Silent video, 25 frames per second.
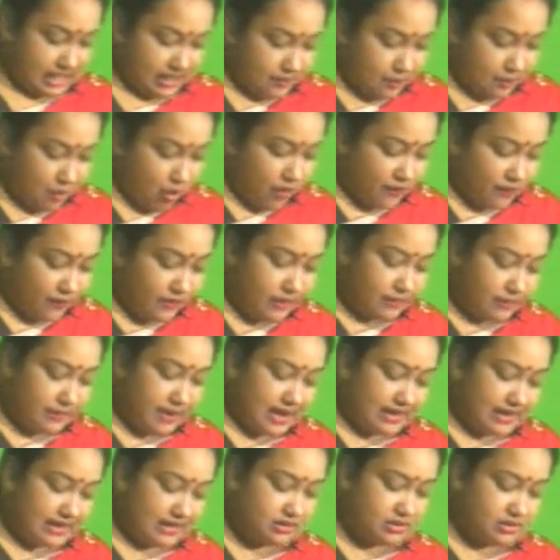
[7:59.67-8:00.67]

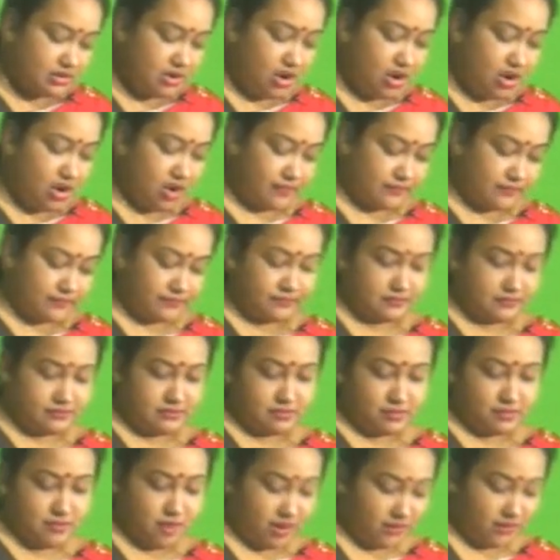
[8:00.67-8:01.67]
overburden of
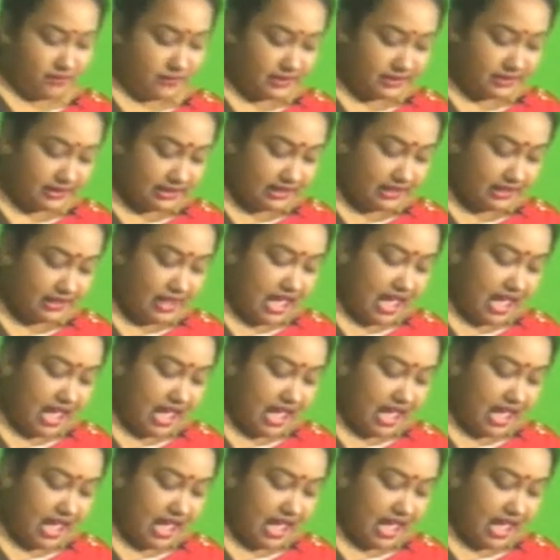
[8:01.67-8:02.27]
poverty,